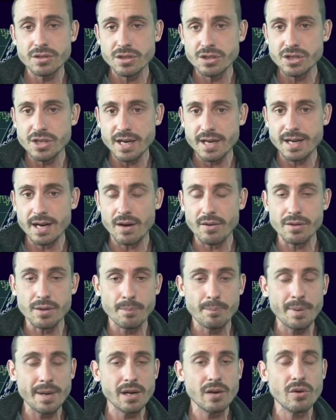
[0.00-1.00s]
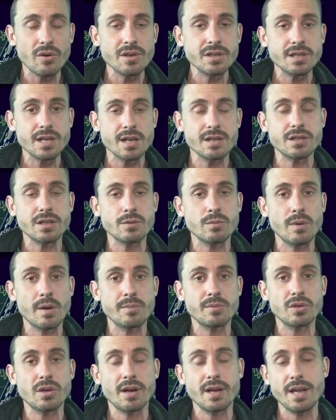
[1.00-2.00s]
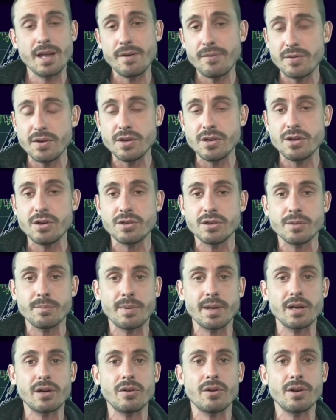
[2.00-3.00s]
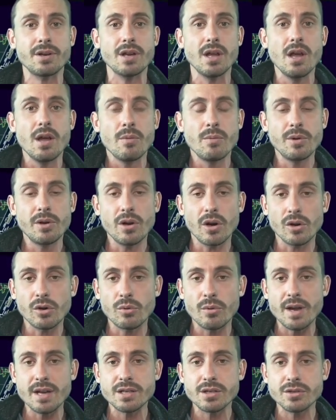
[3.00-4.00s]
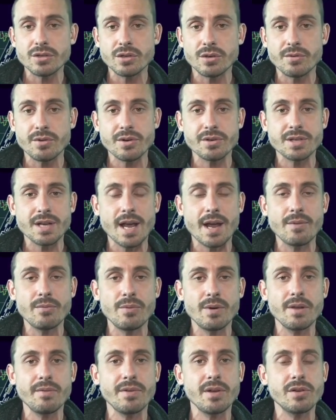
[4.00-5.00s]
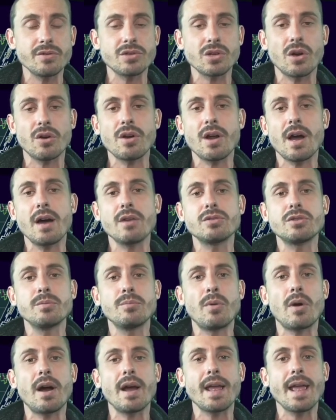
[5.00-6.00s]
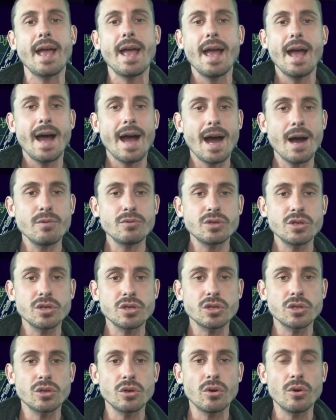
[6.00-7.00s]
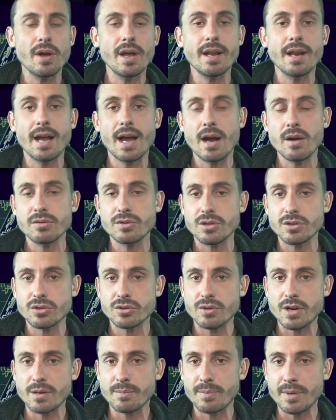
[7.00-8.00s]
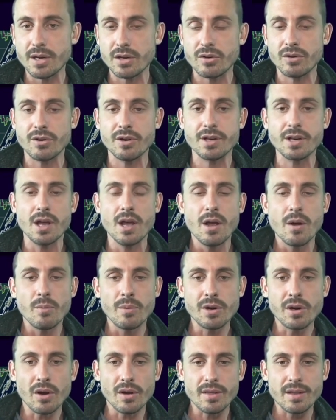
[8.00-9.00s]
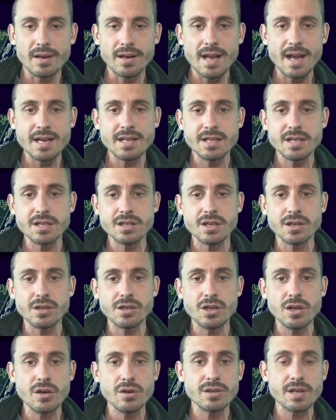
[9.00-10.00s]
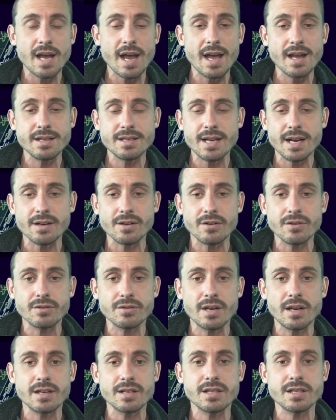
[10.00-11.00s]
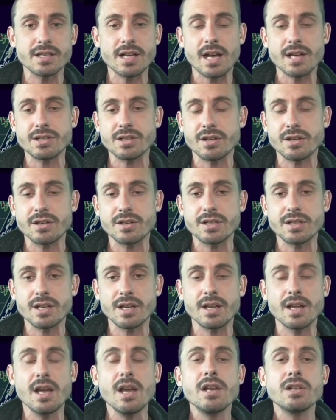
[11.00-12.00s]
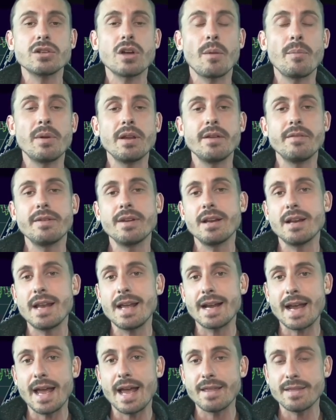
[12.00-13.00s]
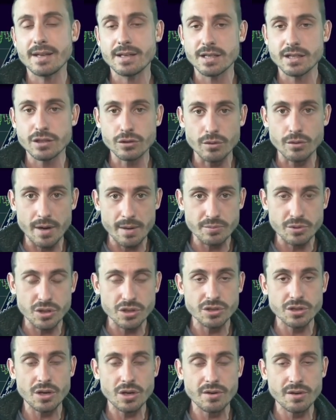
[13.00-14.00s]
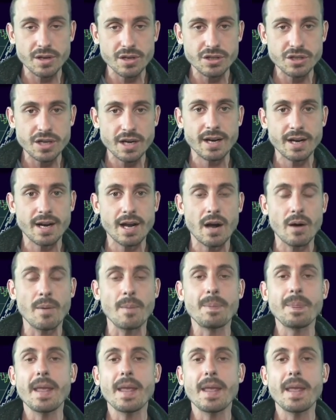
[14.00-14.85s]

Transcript: to check out the Bitcoinsensus website. If you're new to Bitcoin, we've got great tutorials and reviews on how to buy, how to store, and how to trade Bitcoin. We've got the latest news and technical analysis, as you can see. So I'll be leaving a link in the description so you can check it out.